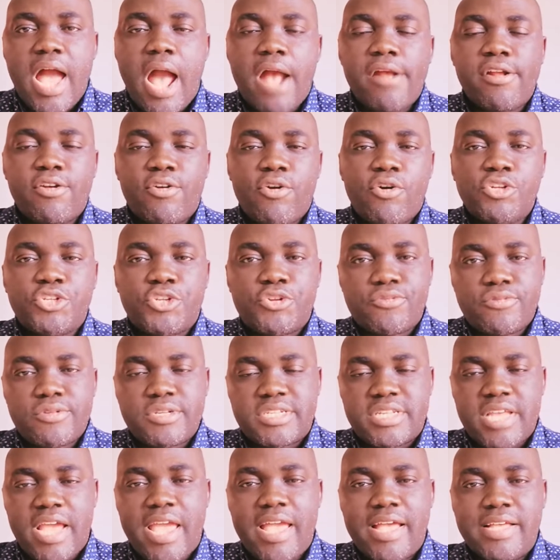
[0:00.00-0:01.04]
Agricultural
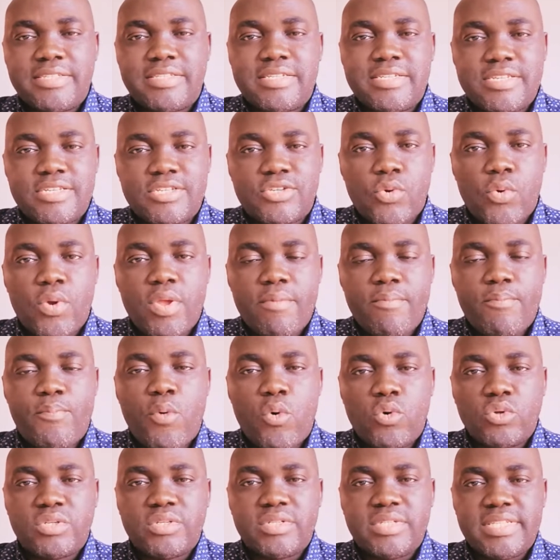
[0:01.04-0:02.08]
science is so
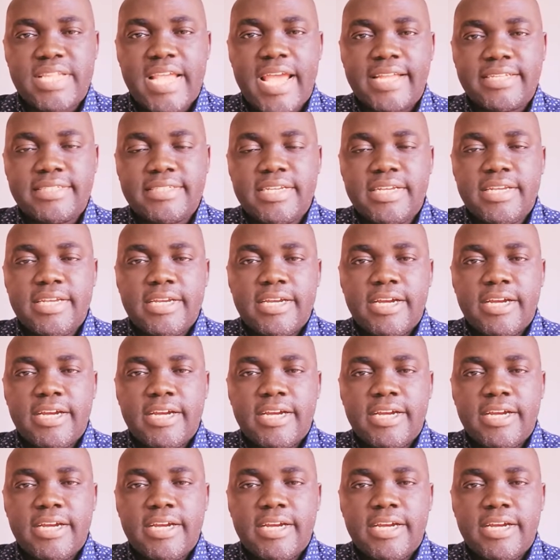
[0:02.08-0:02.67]
important that